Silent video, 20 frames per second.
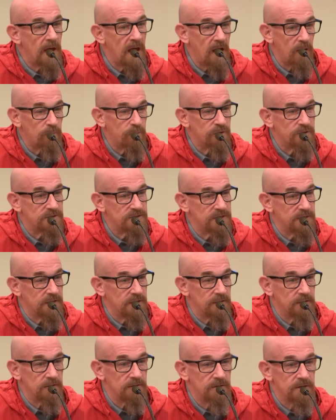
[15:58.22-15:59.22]
that
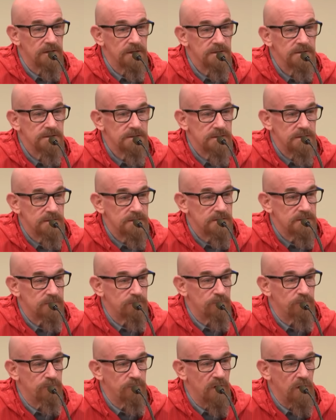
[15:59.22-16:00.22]
particular instance,
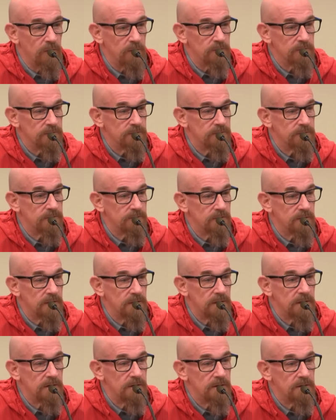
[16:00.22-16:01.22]
both
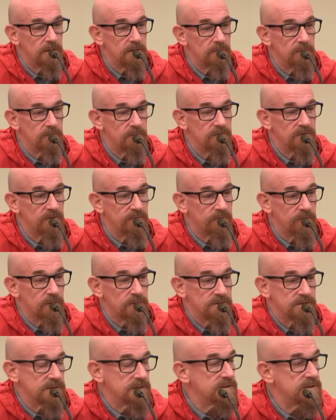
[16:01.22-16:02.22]
the
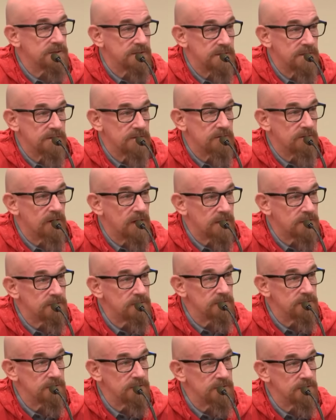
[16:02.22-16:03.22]
first assistant
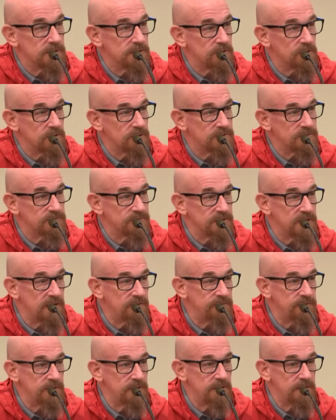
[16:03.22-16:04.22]
director that's in charge of
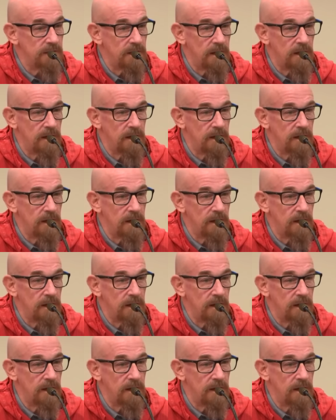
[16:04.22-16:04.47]
safety